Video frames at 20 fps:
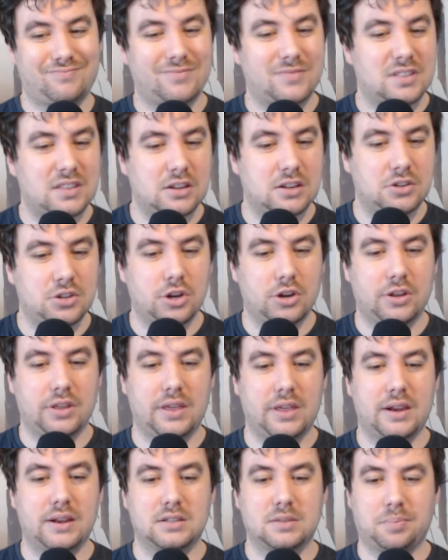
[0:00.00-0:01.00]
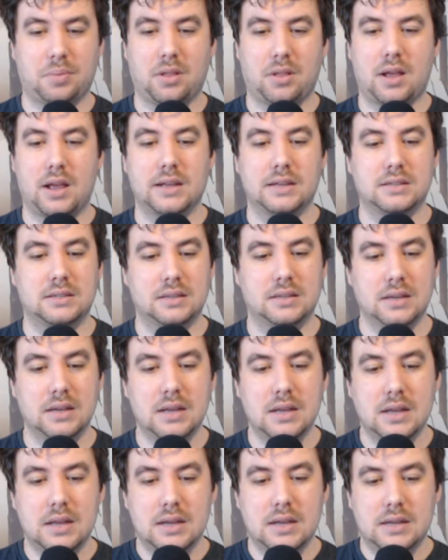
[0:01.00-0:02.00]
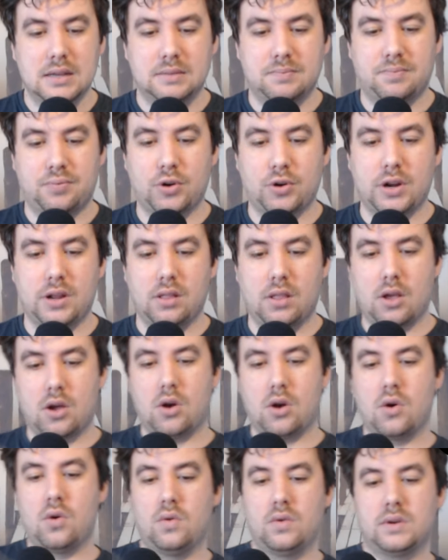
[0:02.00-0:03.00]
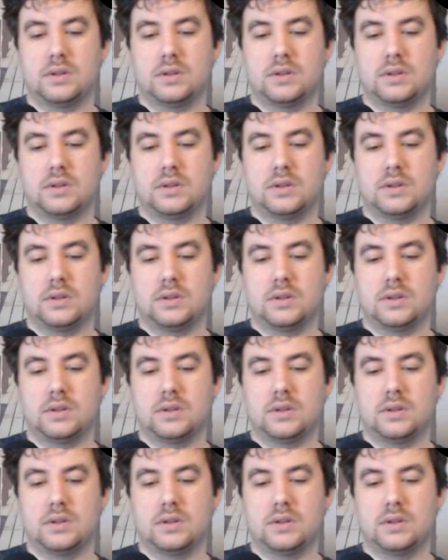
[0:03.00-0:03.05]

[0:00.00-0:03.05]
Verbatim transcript: their circulating supply is pretty low.